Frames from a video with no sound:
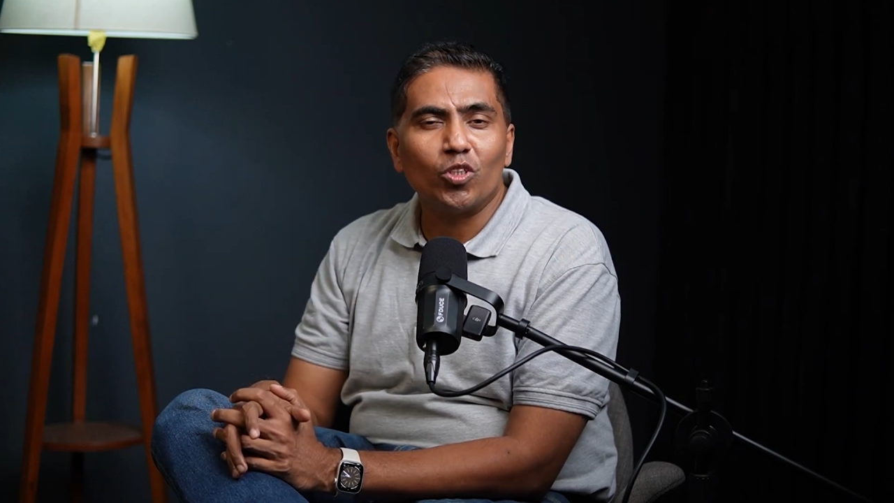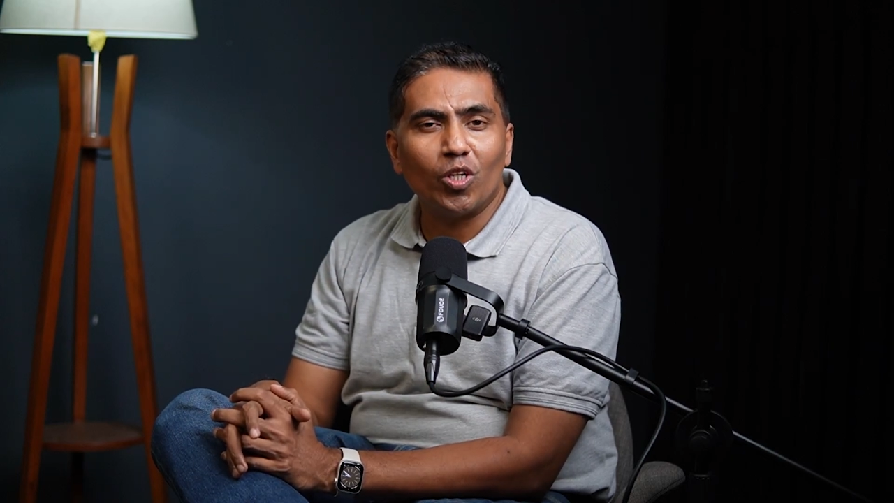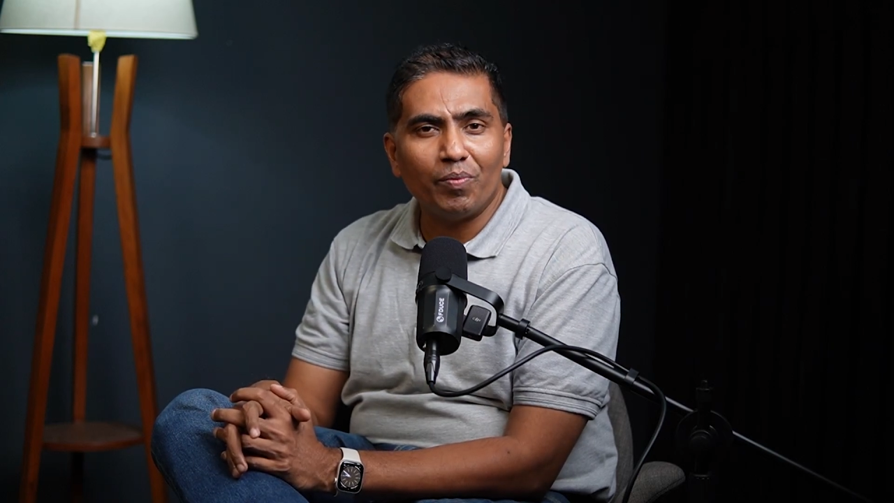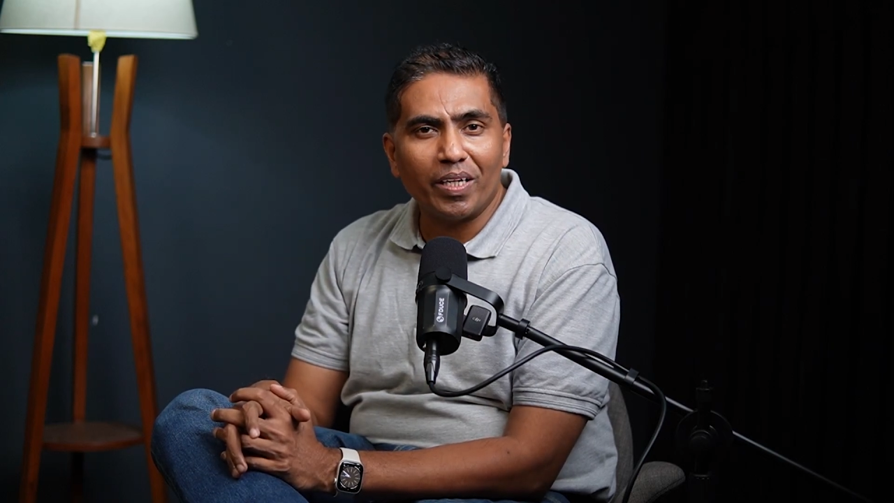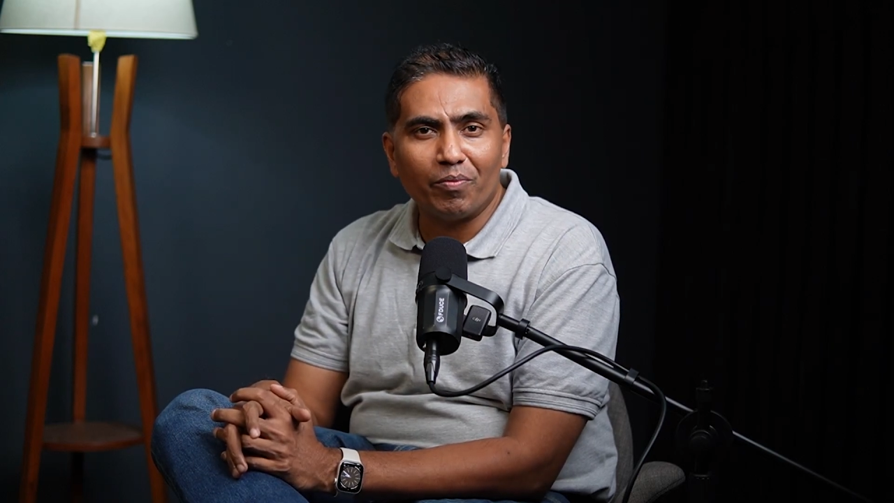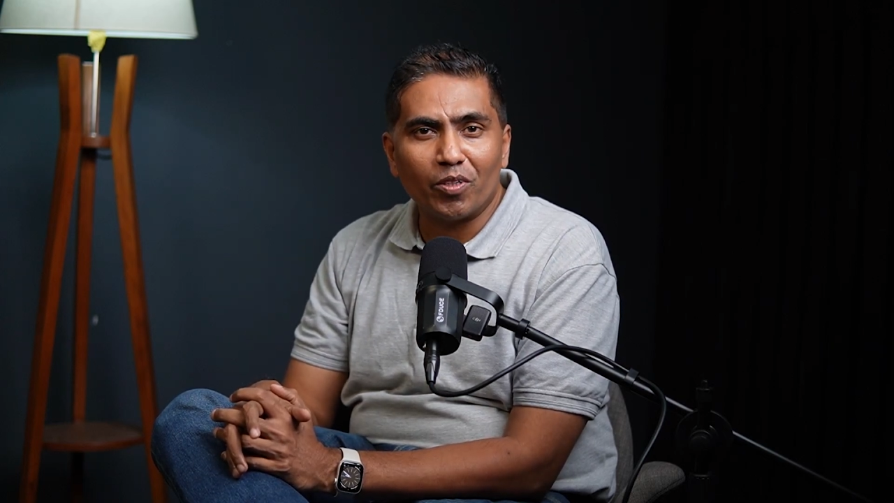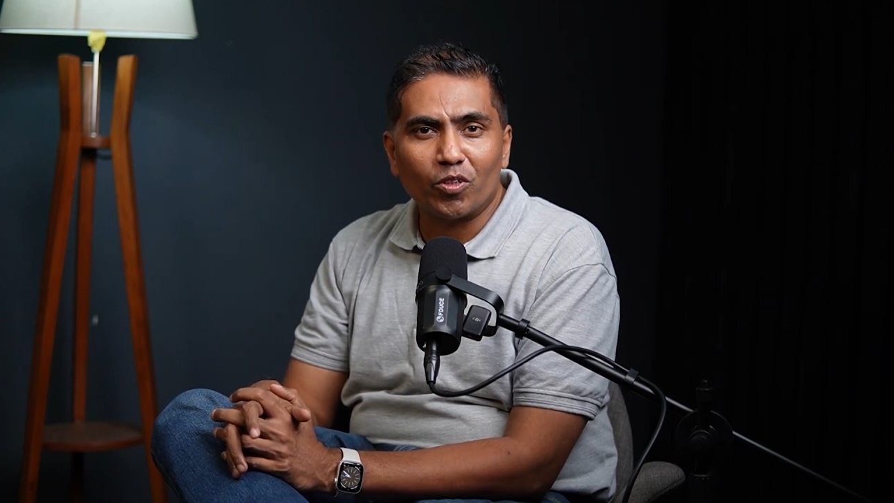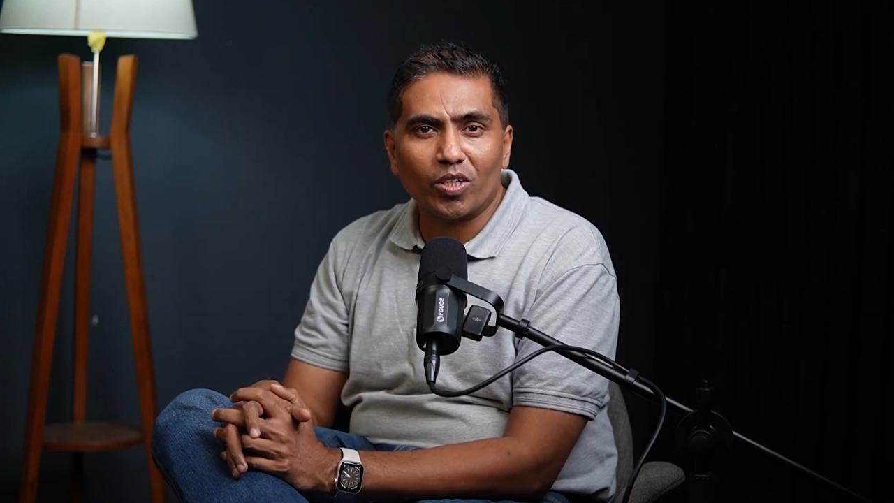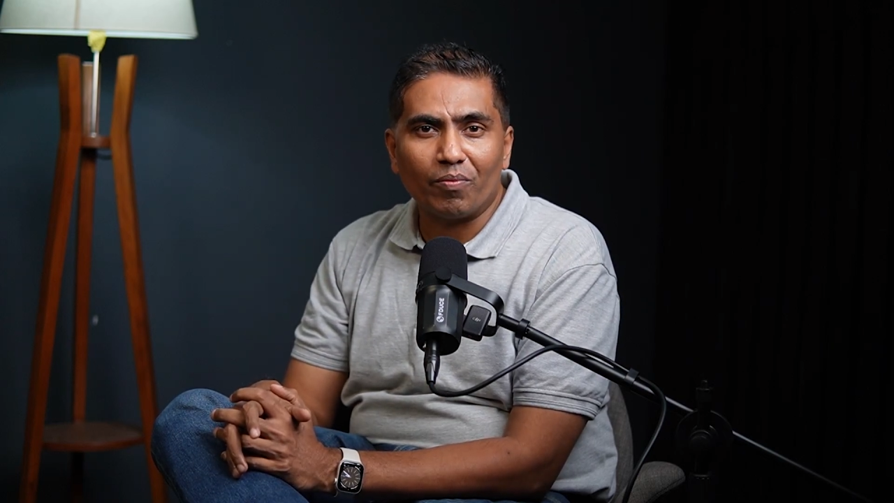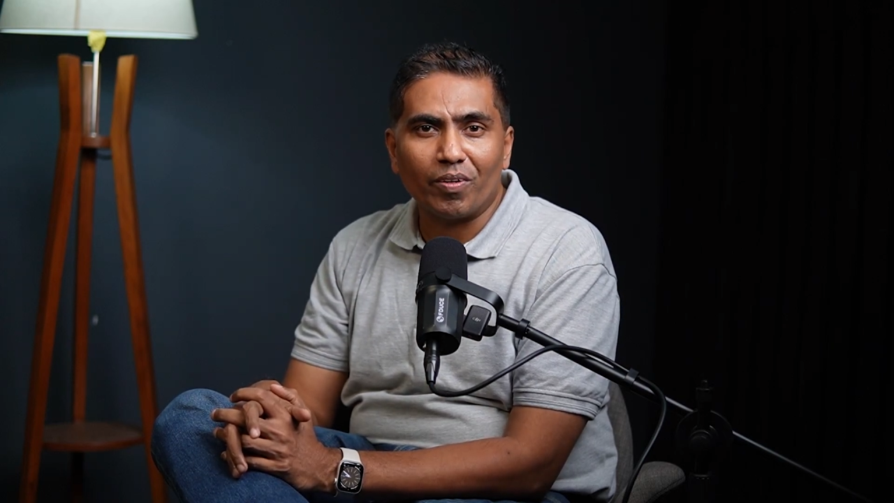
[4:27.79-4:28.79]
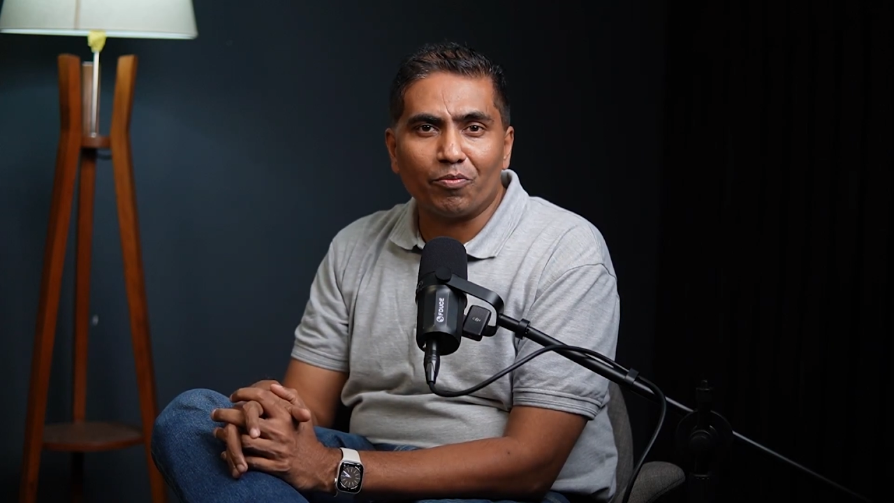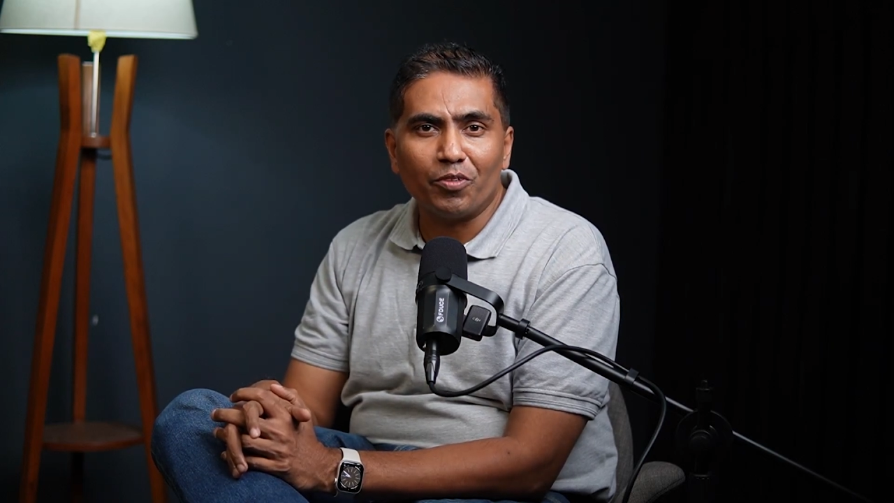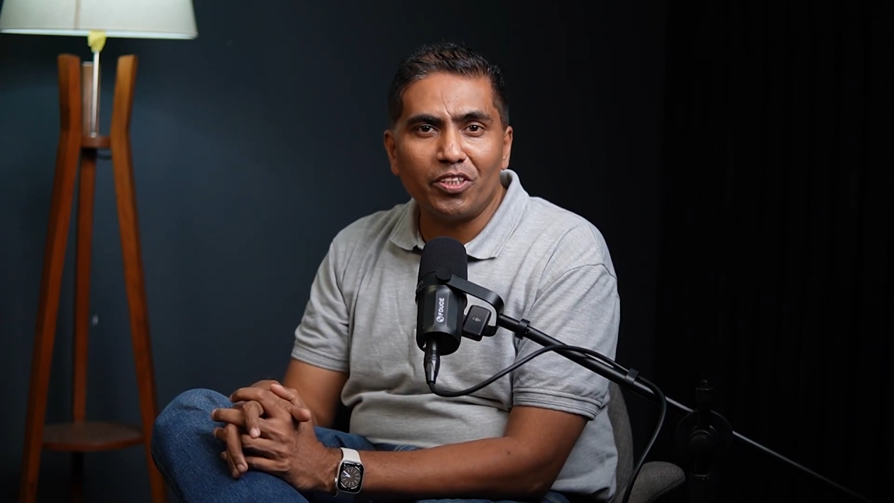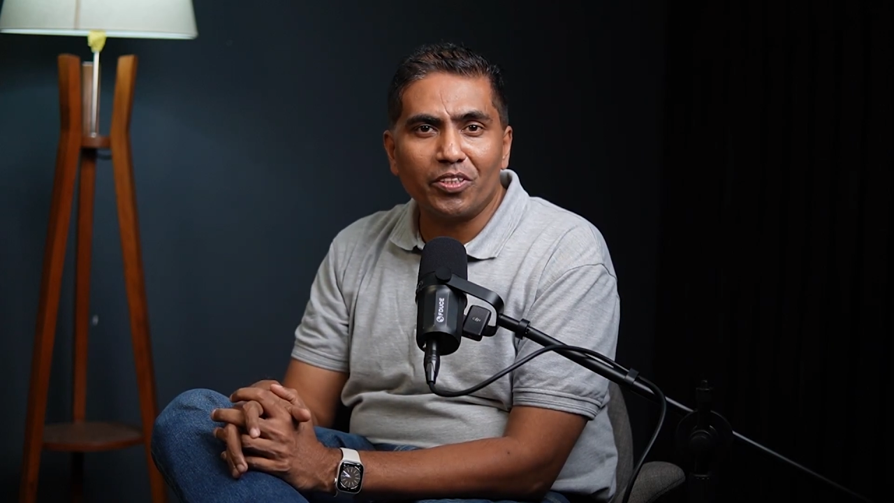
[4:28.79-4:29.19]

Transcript: you will be able to come up with